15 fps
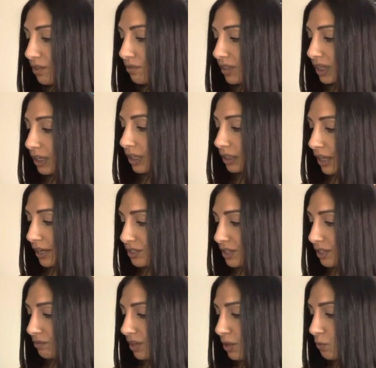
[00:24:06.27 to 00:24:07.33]
of the
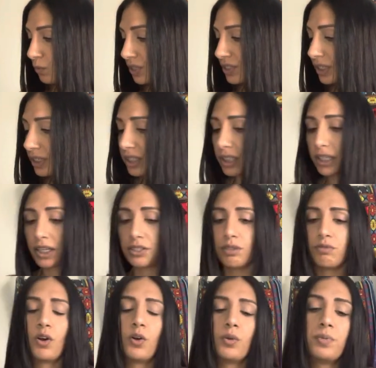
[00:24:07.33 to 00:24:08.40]
collective, and what's the
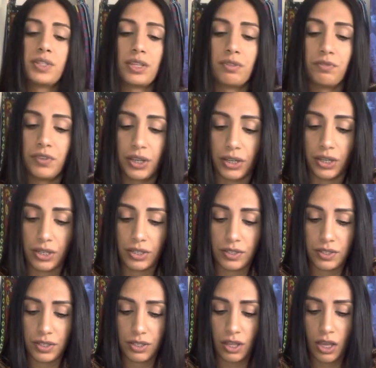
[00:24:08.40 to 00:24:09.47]
collective hopes and
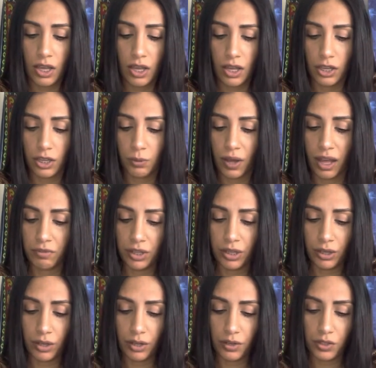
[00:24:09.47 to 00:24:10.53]
fears? You have
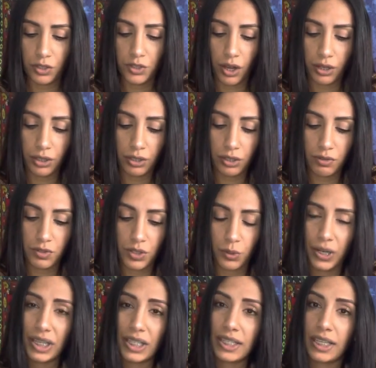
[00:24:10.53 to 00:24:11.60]
here the Daughter of
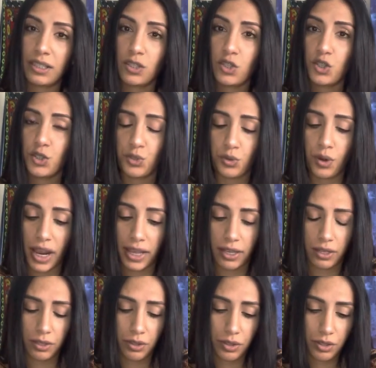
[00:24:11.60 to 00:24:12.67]
Swords and
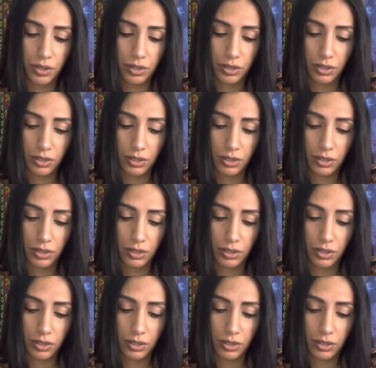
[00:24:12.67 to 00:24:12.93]
Strength.